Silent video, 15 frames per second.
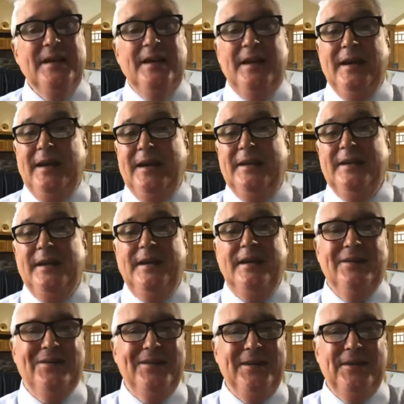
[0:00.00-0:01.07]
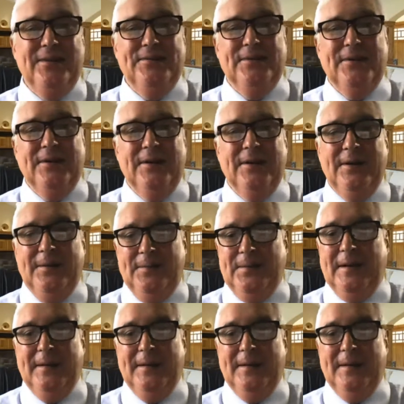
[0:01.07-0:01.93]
and they can identify